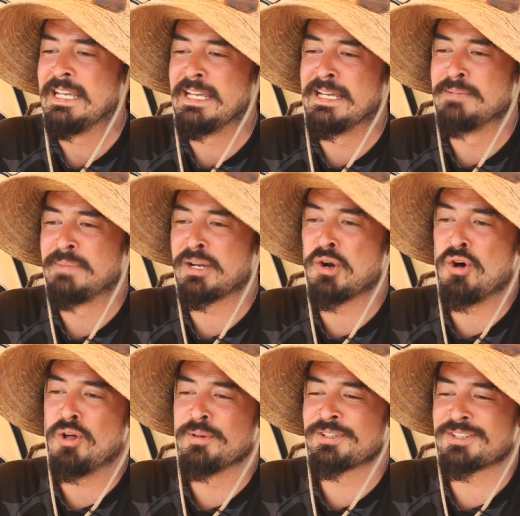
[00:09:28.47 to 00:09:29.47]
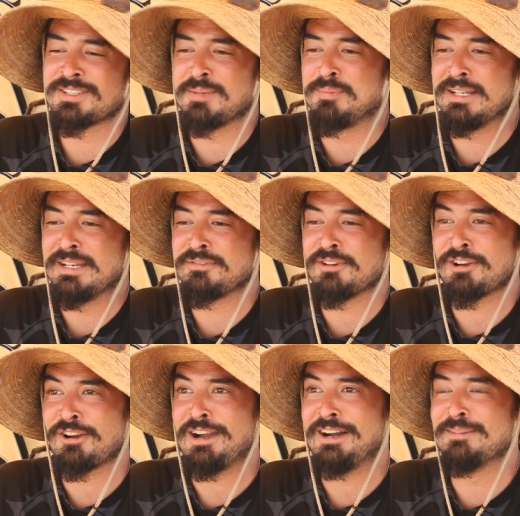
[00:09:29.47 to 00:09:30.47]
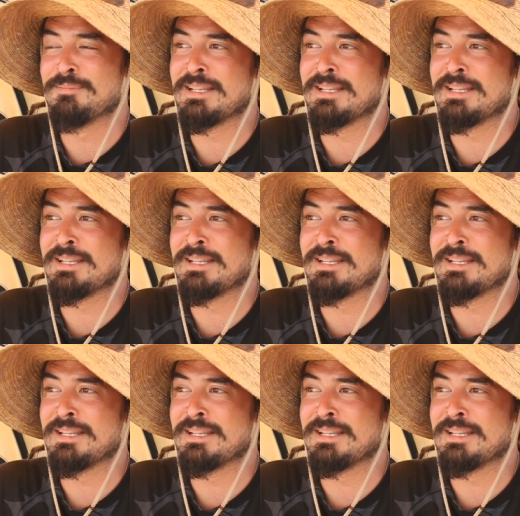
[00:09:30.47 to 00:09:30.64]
And my goal was just to play for a crowd.